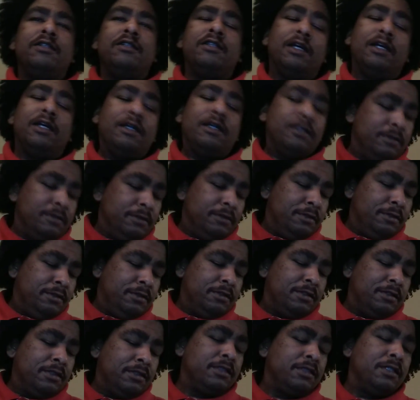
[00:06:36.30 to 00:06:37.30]
Yeah.
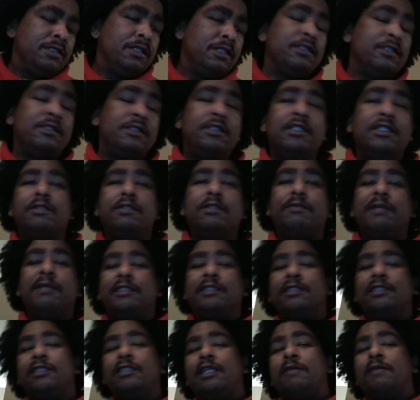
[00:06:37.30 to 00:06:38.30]
This
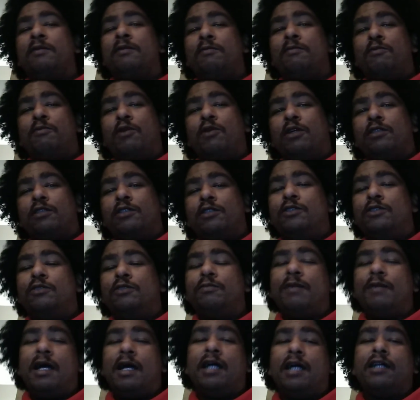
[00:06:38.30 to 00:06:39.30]
message has been brought to
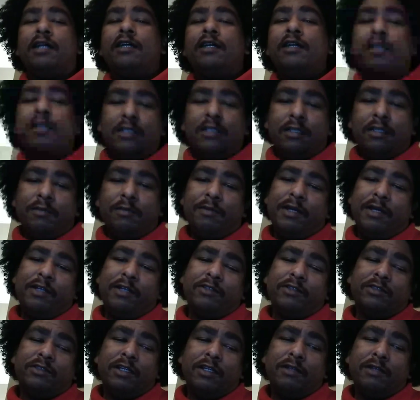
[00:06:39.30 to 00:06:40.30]
you by
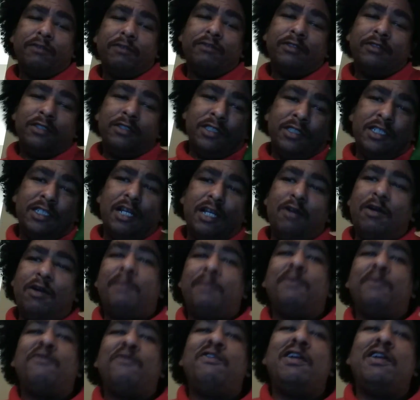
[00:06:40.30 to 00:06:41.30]
makers of the Sour Apple